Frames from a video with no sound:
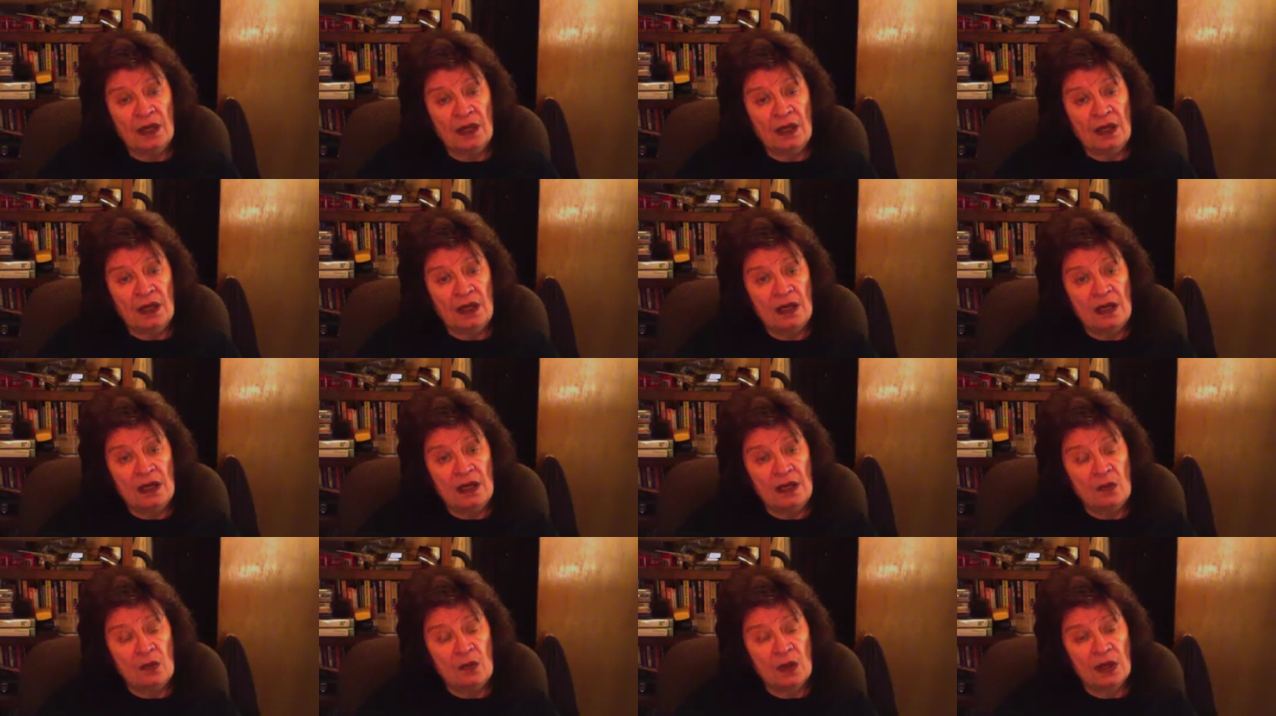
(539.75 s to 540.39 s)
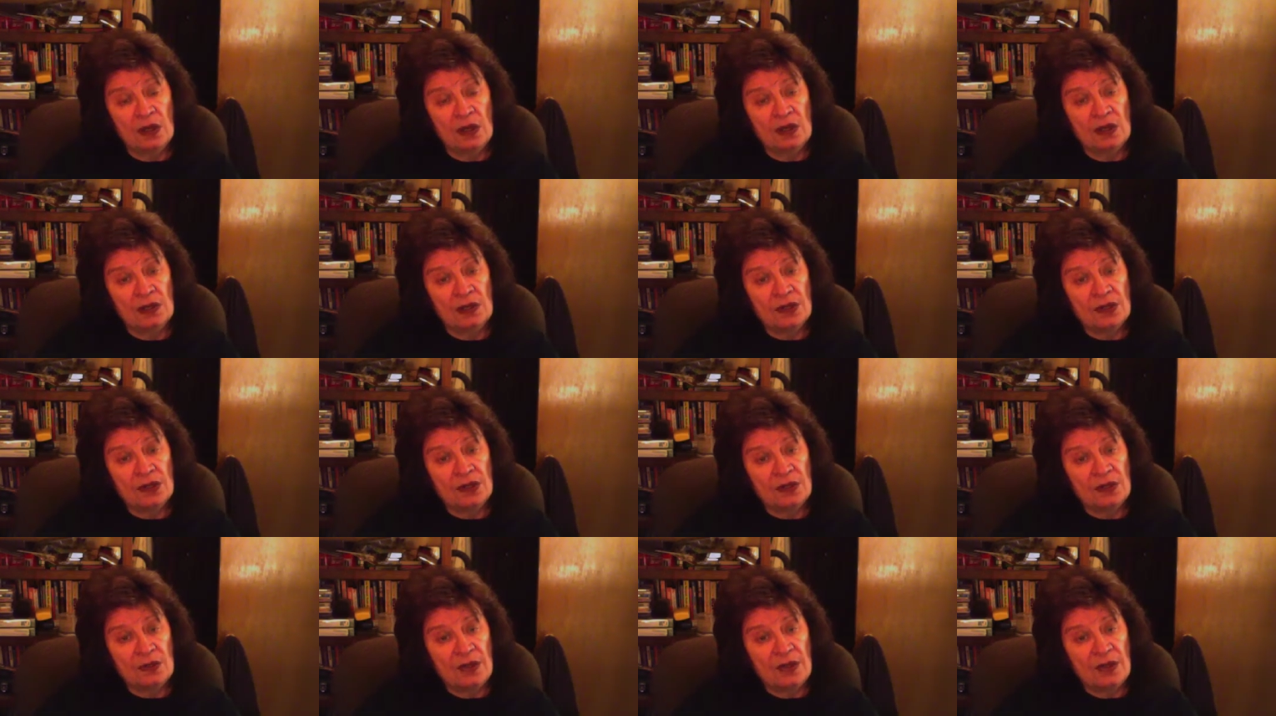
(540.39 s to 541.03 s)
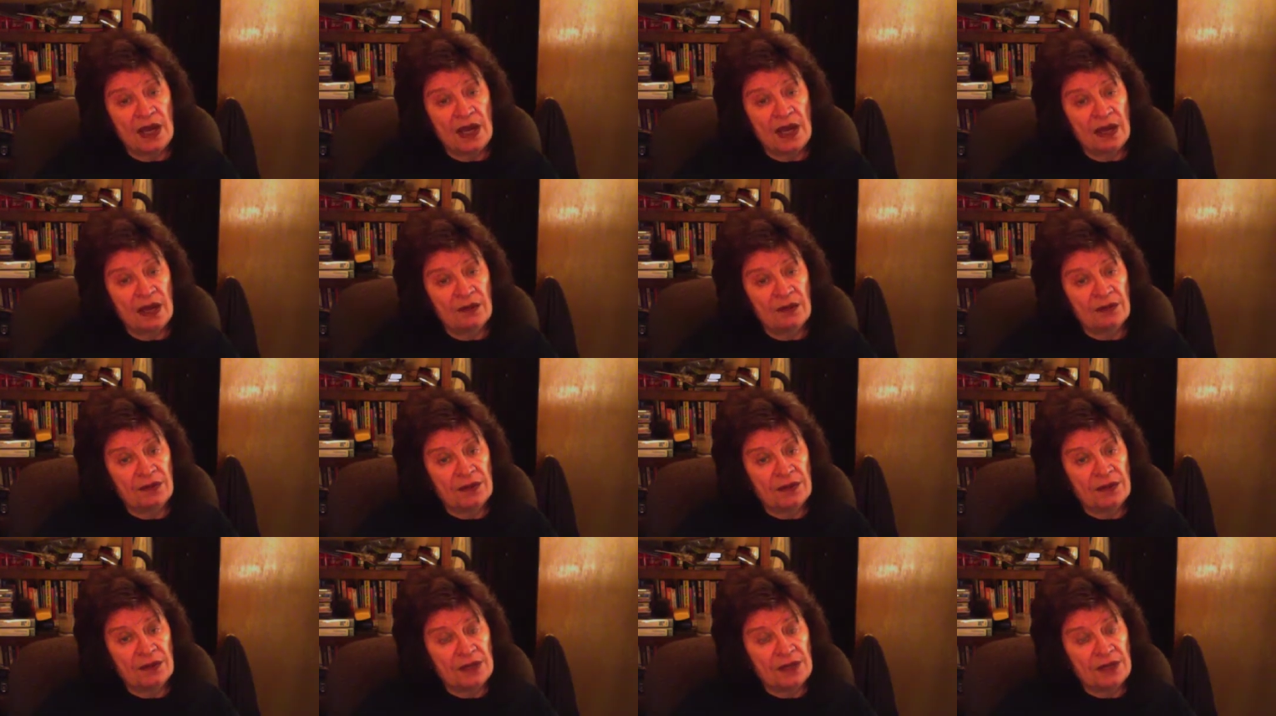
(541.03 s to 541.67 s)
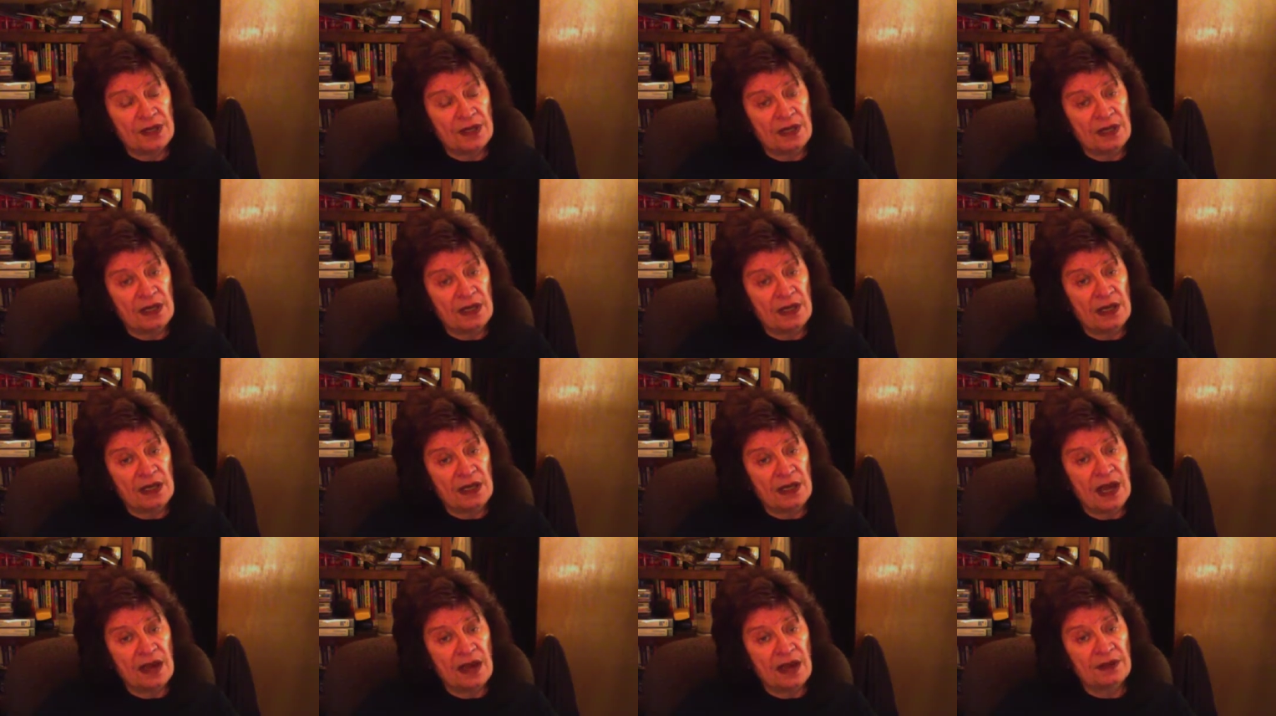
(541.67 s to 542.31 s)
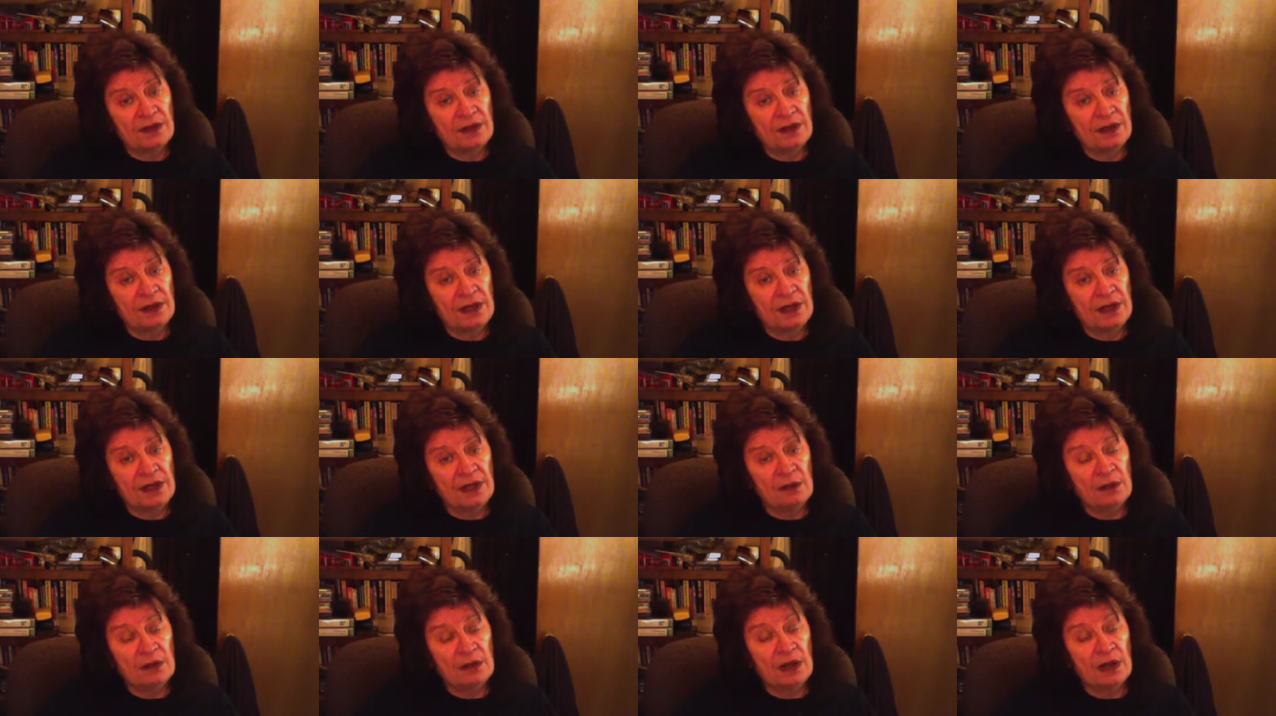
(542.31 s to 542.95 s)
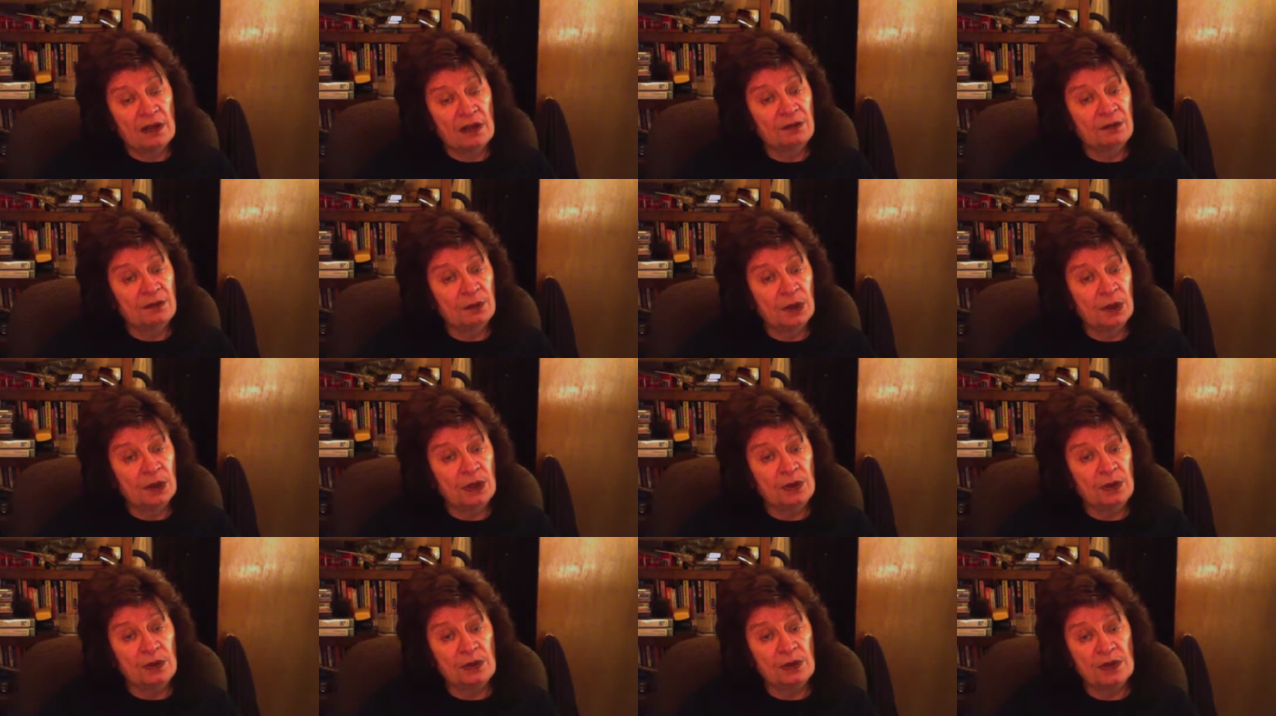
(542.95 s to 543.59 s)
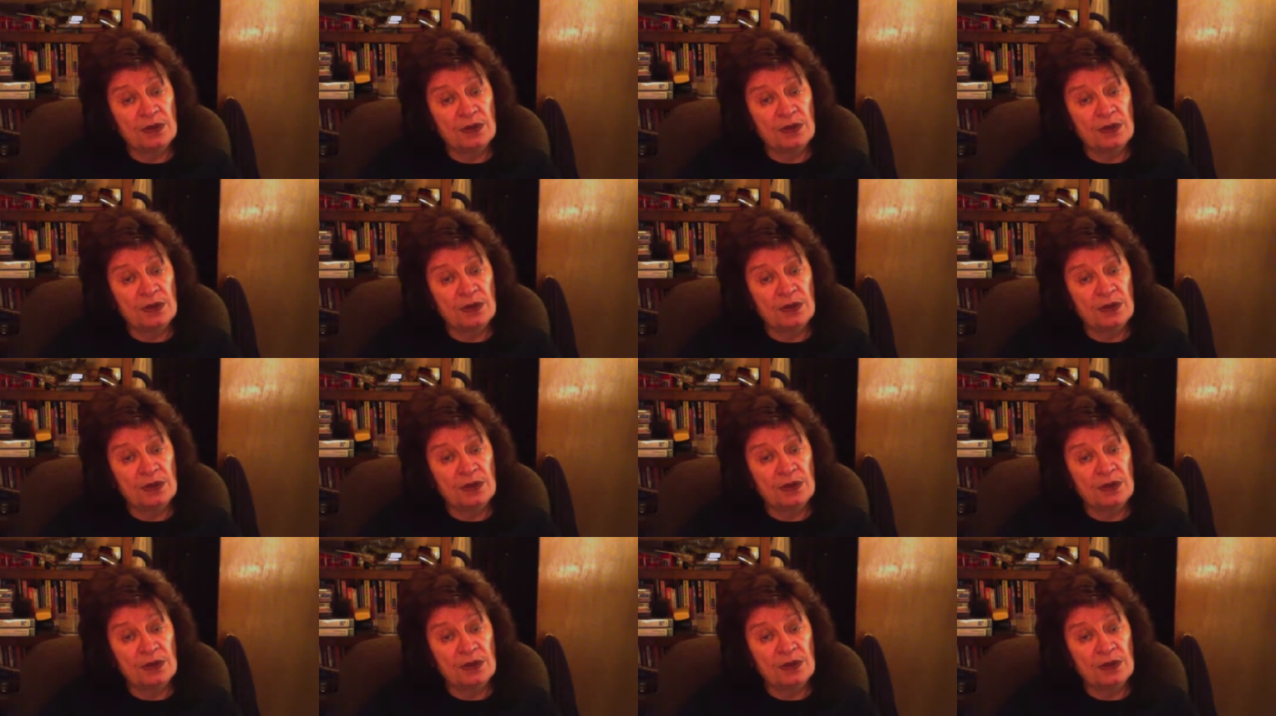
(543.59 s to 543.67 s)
he wanted to have the CD have a theme of blues.